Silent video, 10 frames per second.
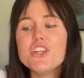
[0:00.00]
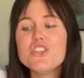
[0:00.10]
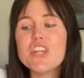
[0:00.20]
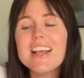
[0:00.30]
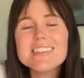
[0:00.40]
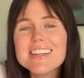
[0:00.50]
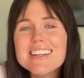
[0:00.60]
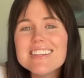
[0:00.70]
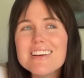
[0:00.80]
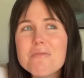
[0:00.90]

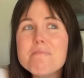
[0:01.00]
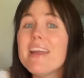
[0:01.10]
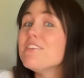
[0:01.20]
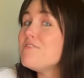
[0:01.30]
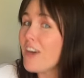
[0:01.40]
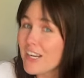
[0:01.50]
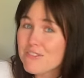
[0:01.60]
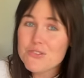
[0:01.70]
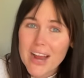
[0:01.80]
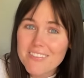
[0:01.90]
Jason made fun of
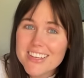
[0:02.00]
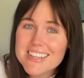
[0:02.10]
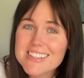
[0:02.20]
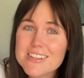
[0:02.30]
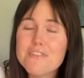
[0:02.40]
Travis